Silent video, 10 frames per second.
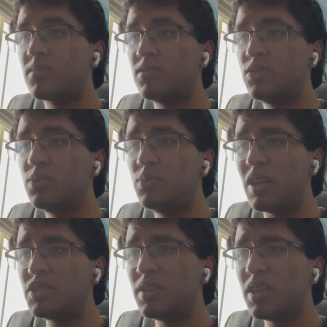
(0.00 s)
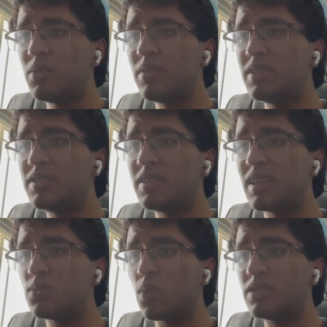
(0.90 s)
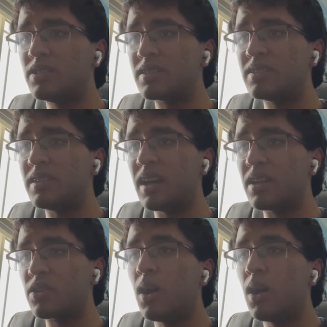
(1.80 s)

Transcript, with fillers: you mentioned that you teach cs 169 uh,